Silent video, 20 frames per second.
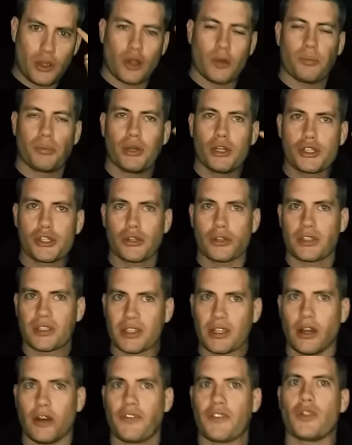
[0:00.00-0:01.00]
You can put
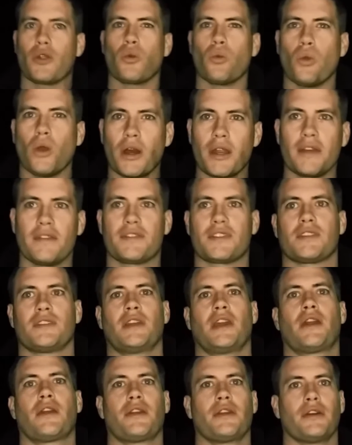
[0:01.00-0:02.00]
yourself in the what-if
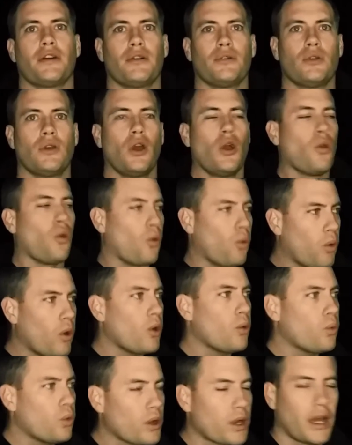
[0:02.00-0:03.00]
scenario. Well,
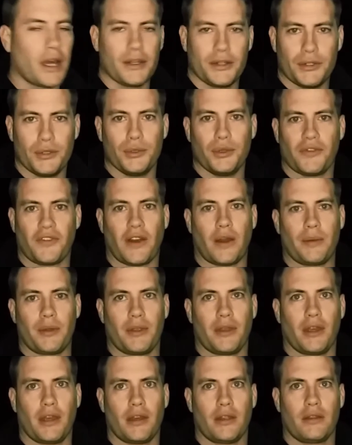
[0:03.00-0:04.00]
what would I do if I'm
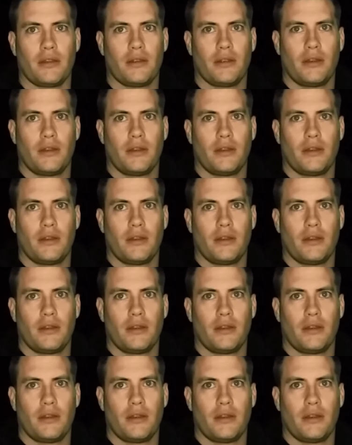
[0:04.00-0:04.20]
in that?